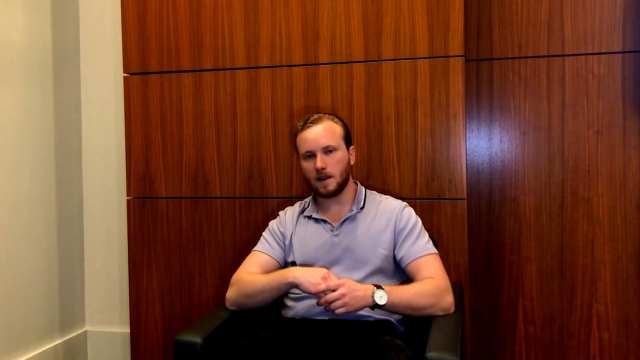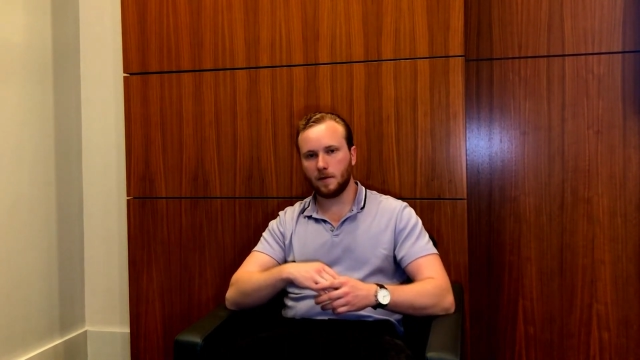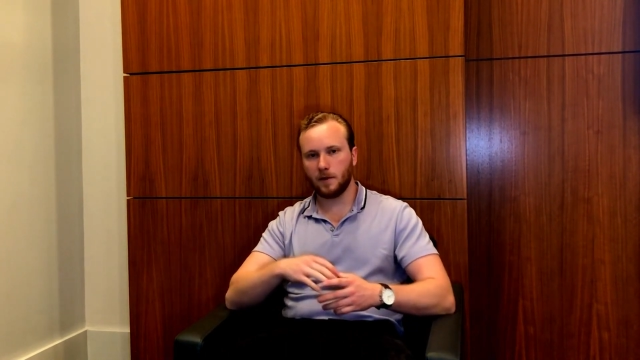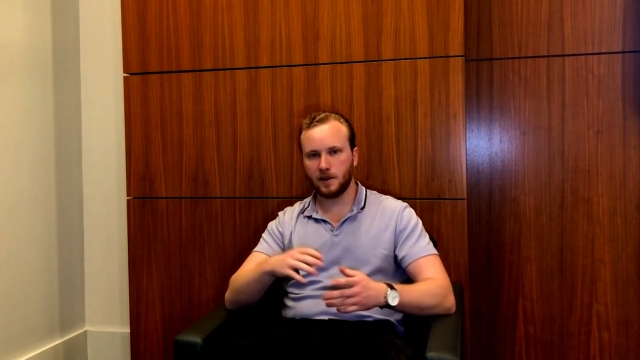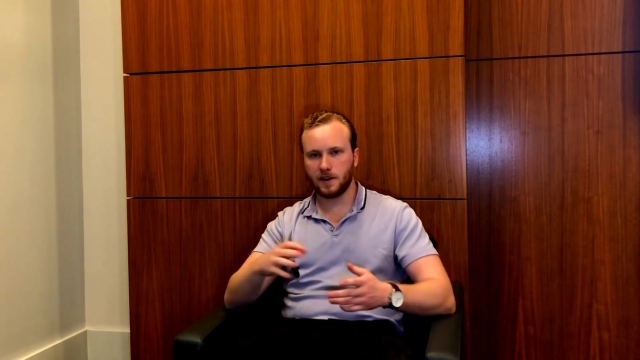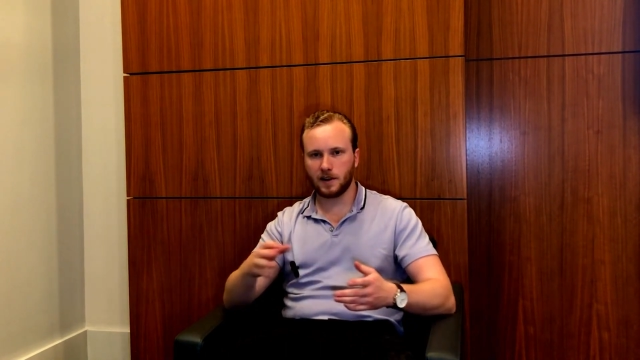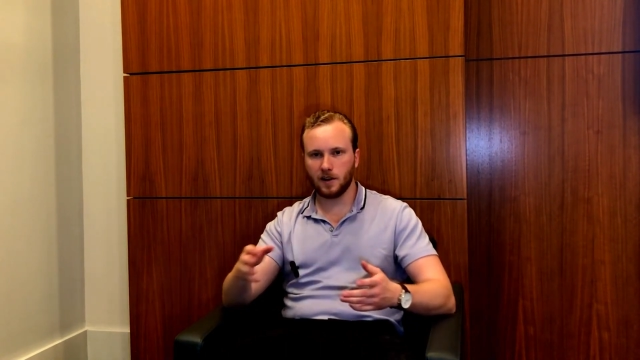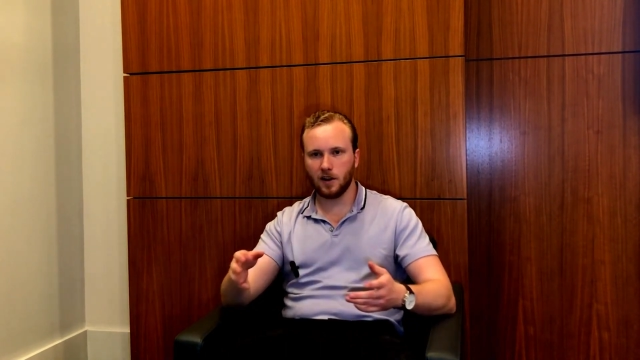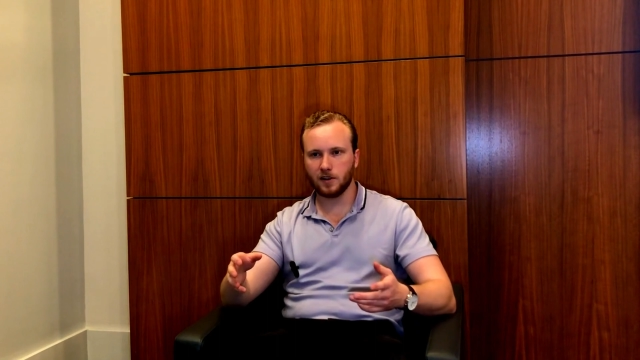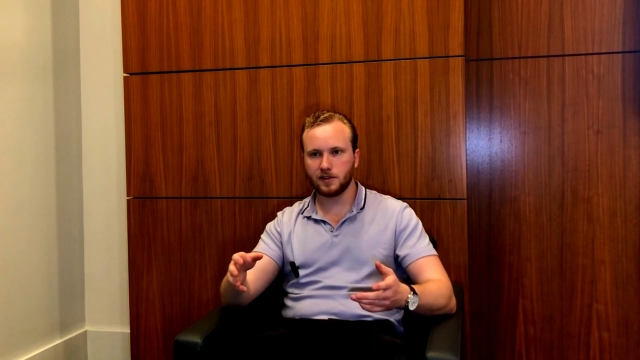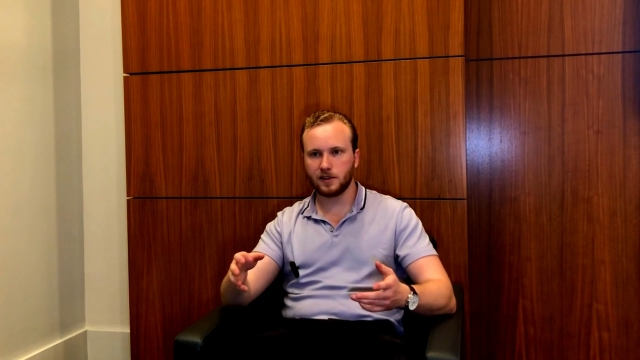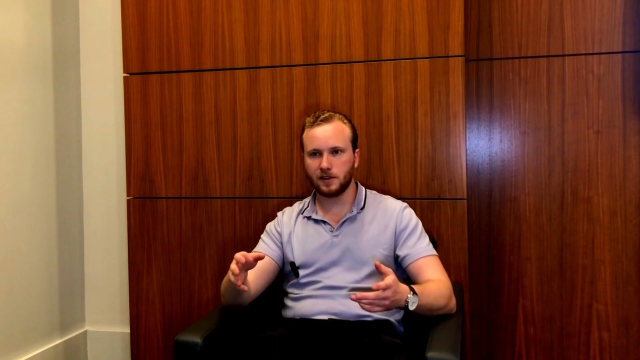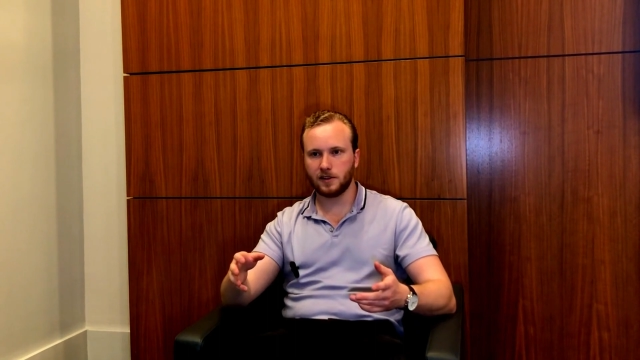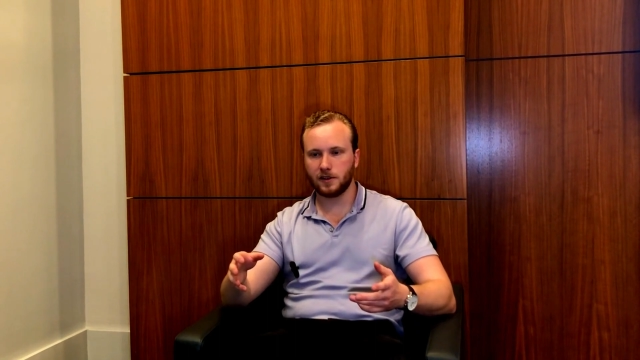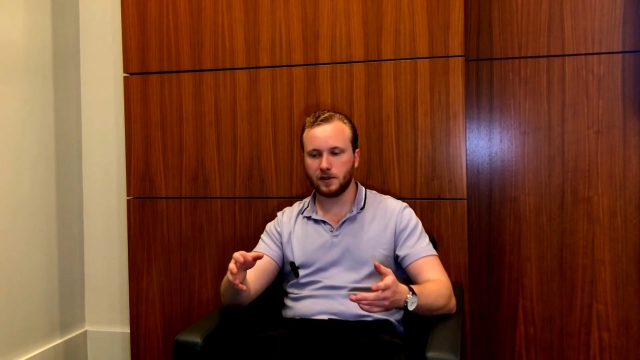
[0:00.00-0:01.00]
What you could
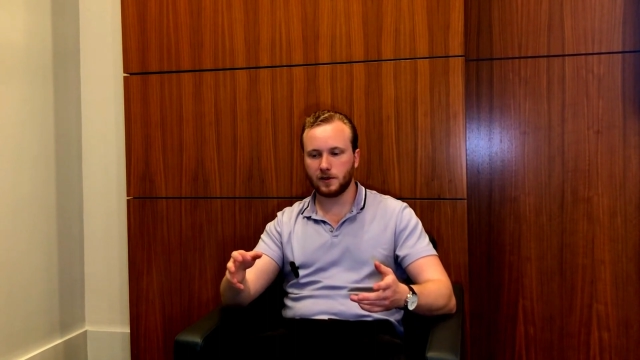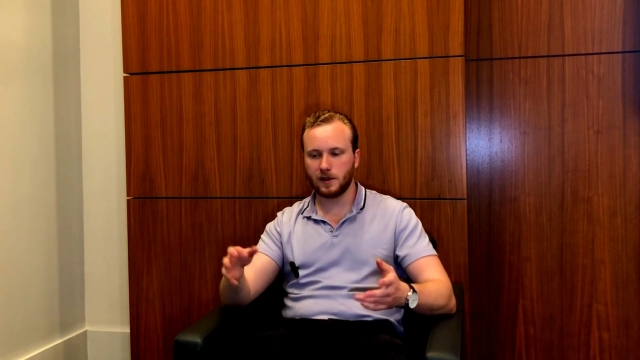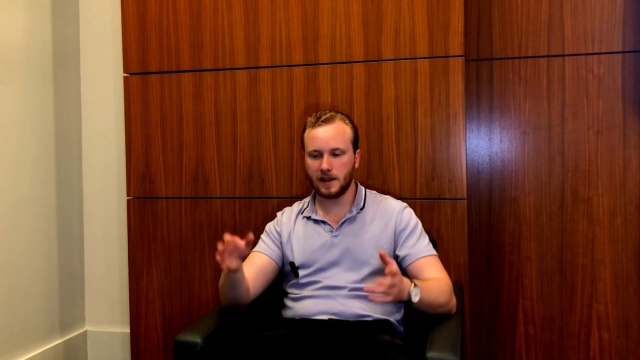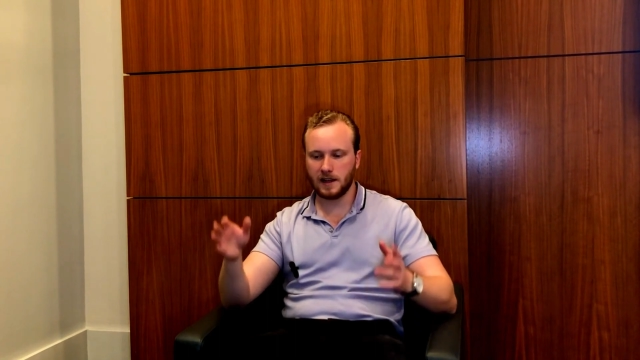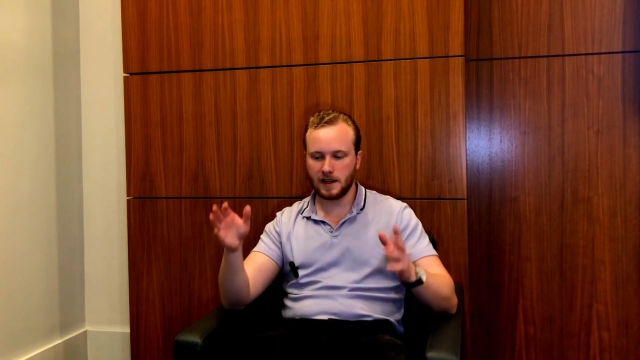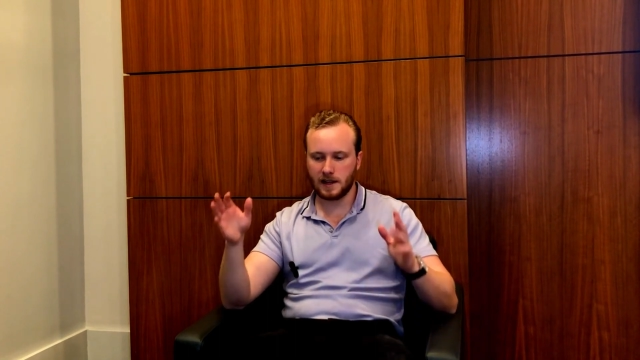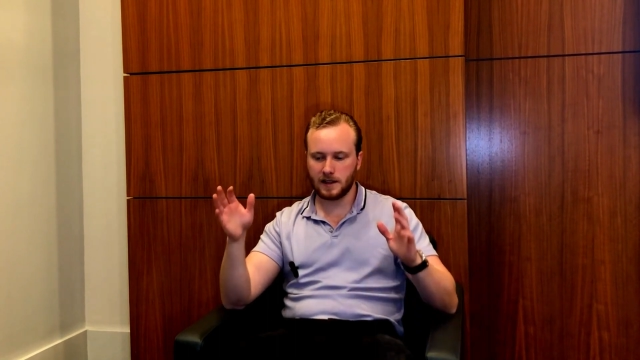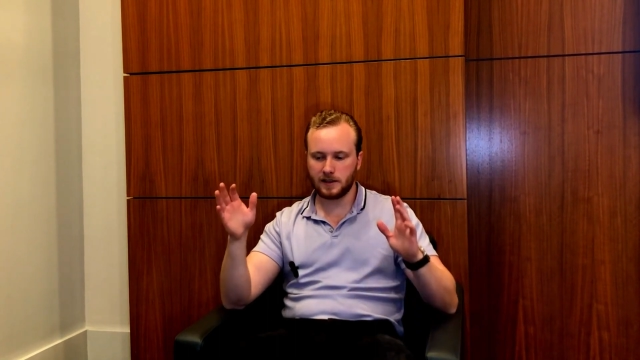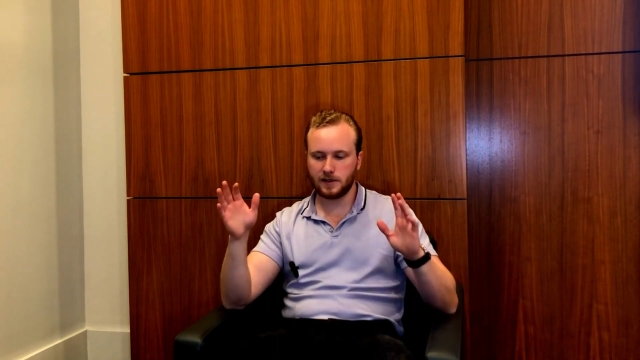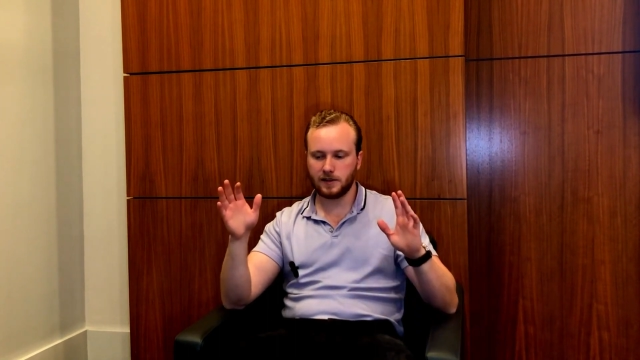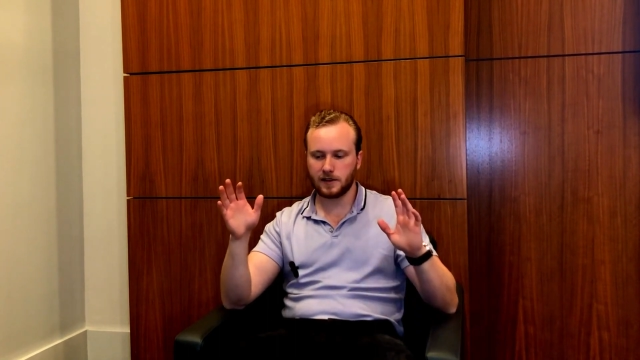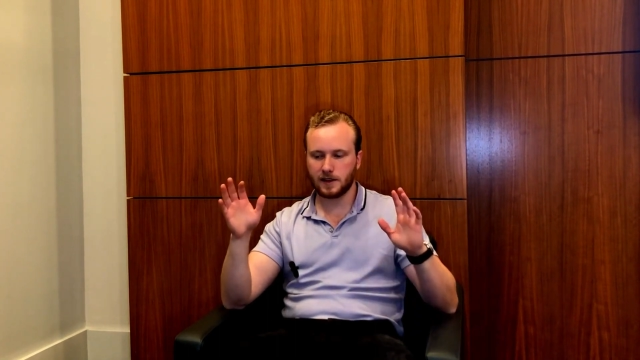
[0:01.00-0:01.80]
also do is you